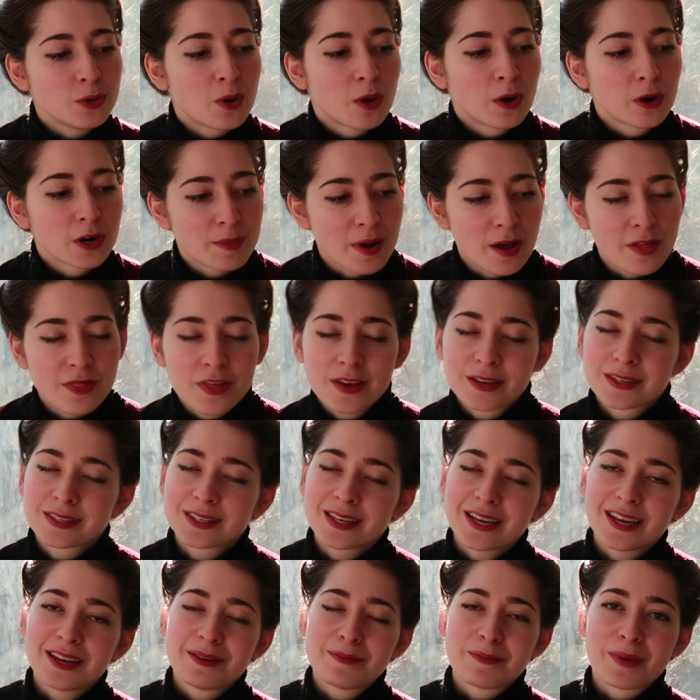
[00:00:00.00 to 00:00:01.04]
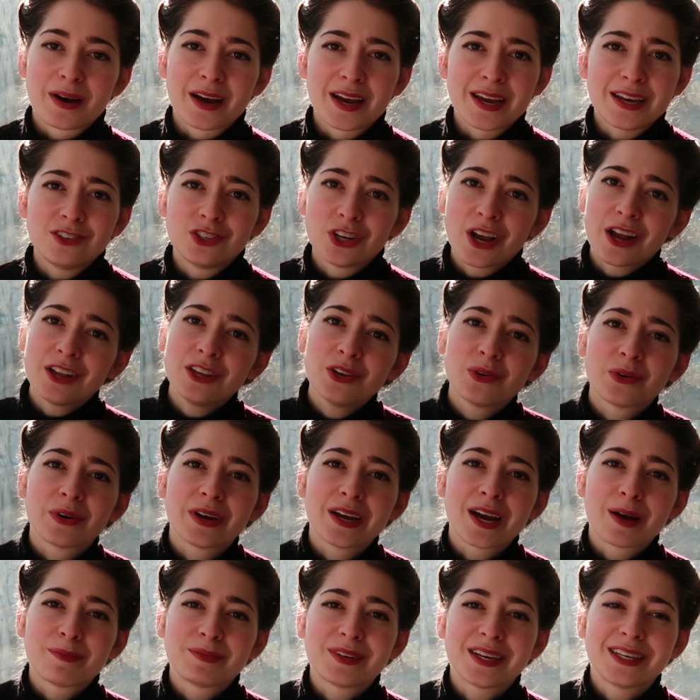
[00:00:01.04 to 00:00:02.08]
you heard about this in my
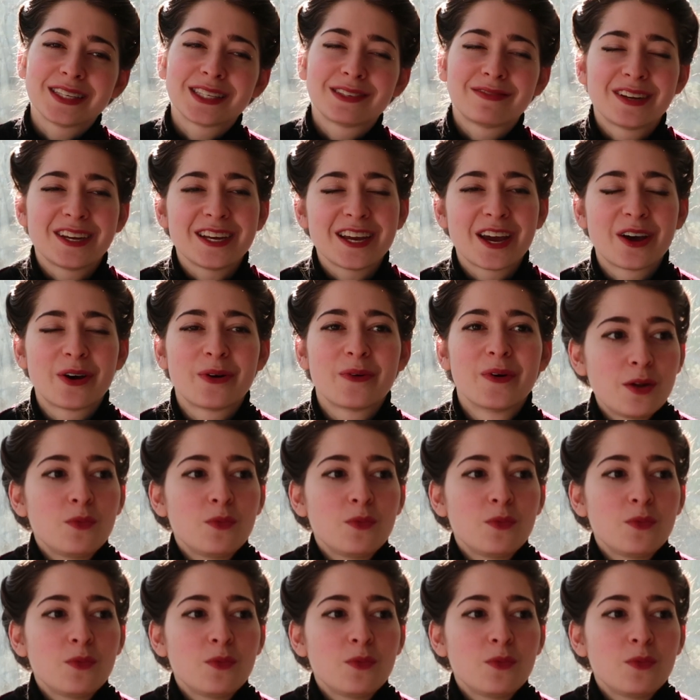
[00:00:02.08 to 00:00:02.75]
January updates video,